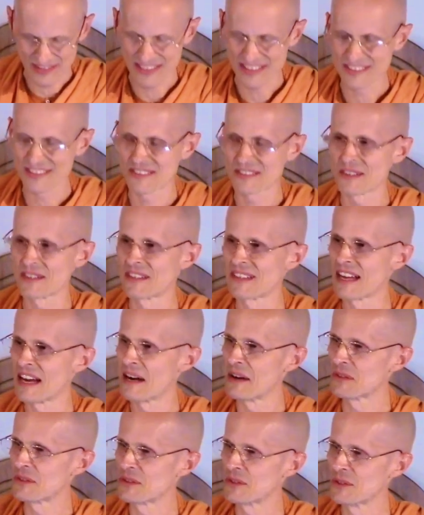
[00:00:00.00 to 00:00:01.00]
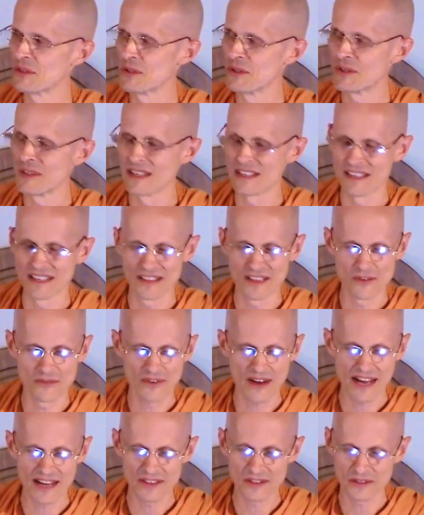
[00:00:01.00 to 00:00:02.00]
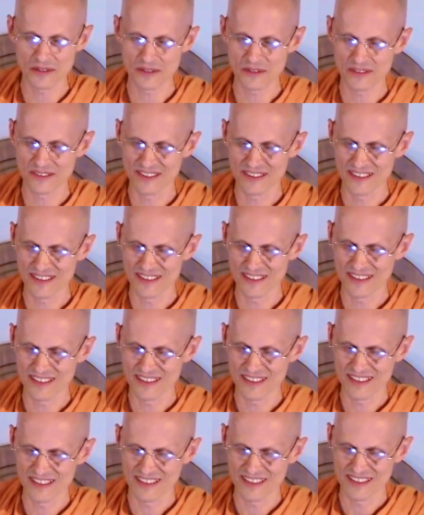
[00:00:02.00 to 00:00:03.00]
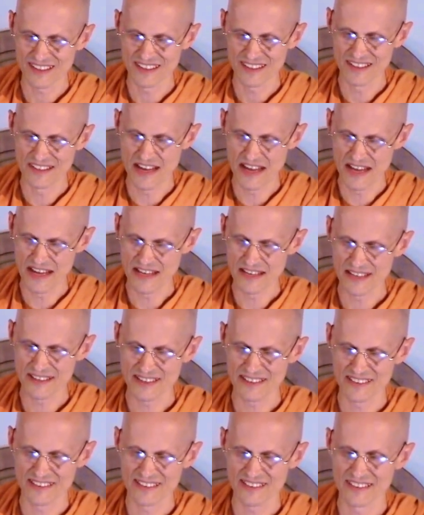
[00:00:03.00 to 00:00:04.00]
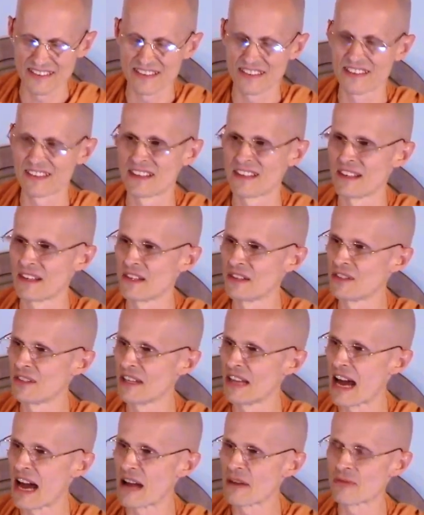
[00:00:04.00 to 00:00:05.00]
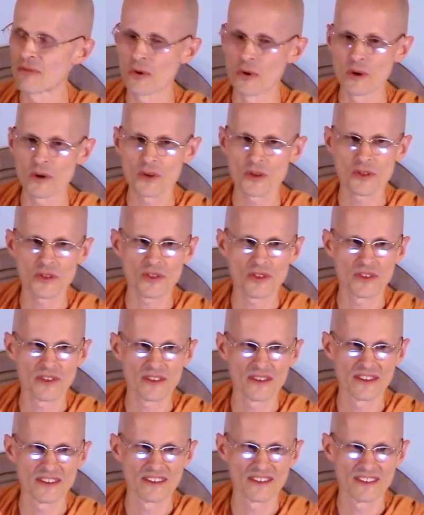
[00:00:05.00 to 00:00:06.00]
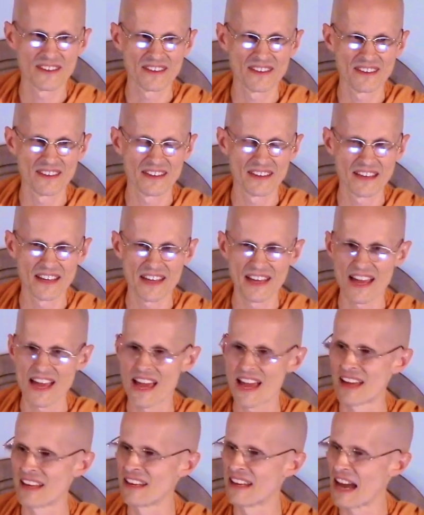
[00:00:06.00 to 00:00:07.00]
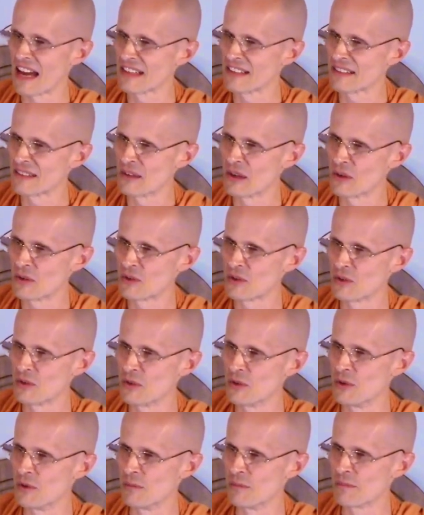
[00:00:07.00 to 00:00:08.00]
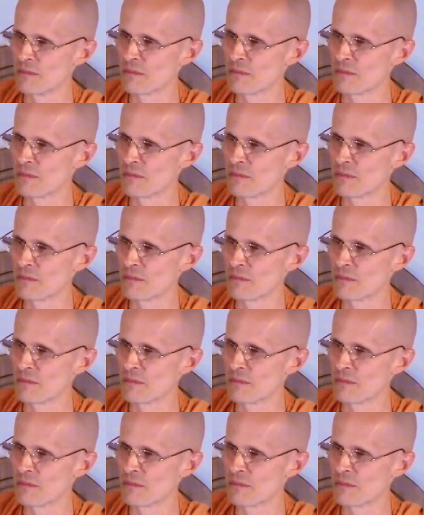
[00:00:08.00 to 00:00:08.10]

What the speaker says: let's turn now to the final day, July 4th, 1902.